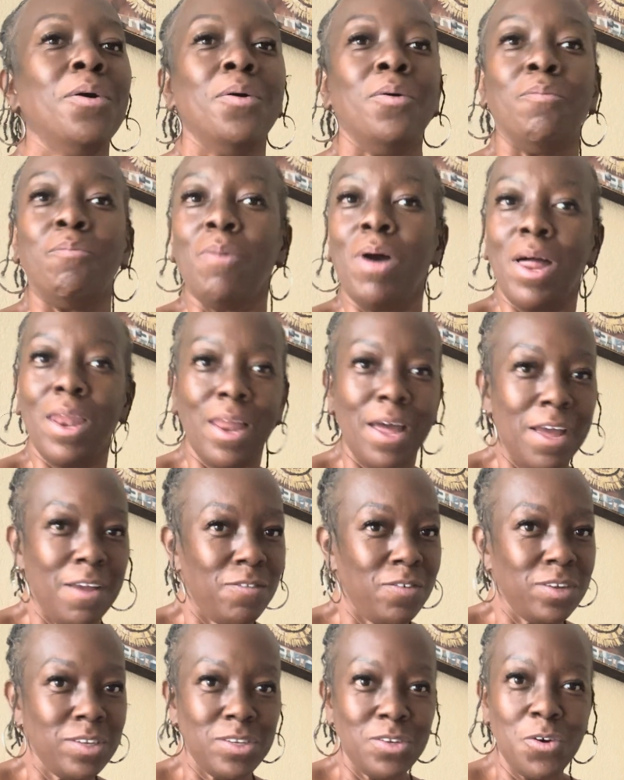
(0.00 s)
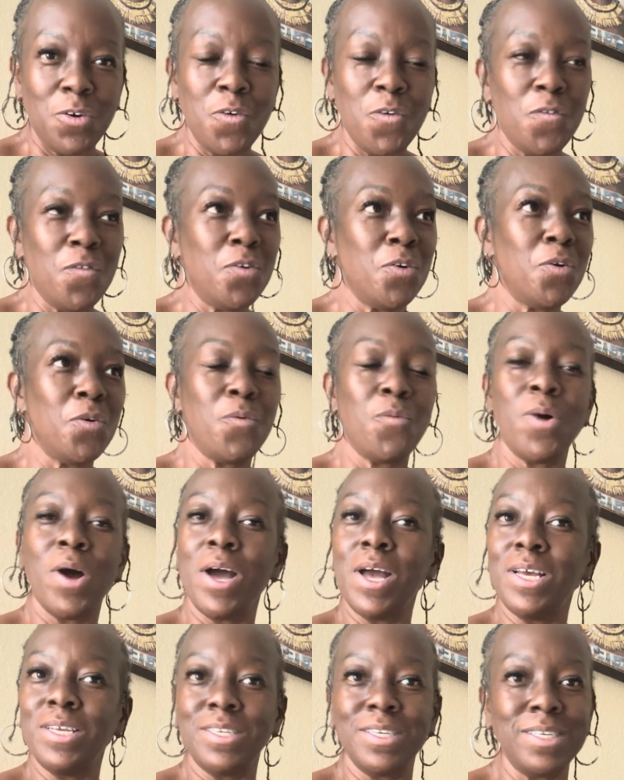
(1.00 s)
My life is over. Why
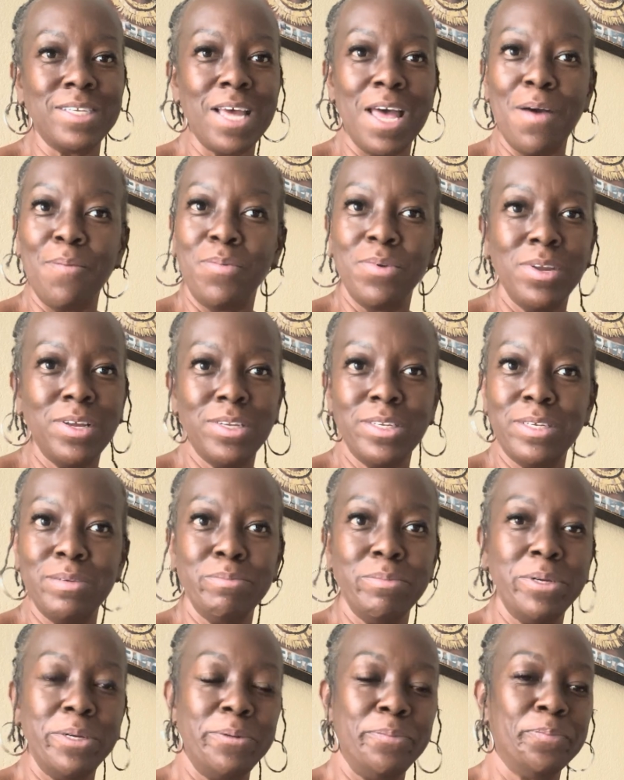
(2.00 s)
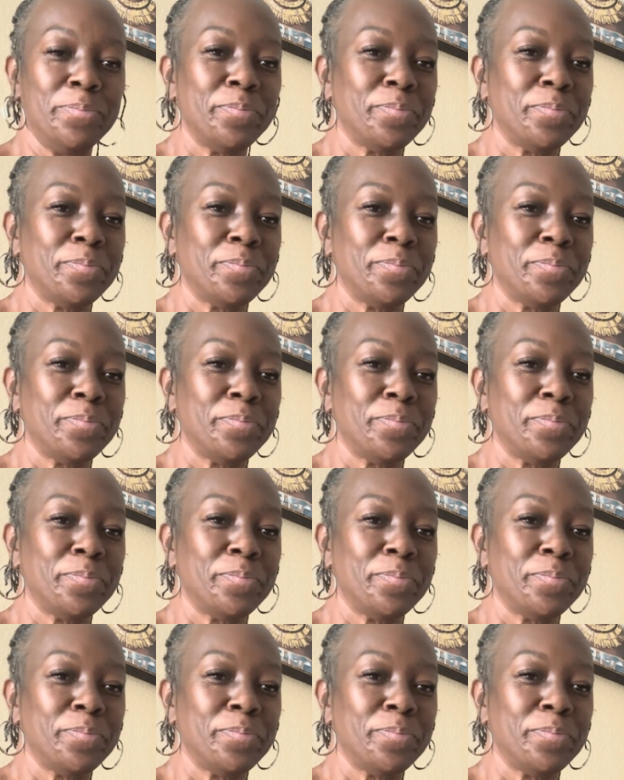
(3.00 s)
is this happening to me?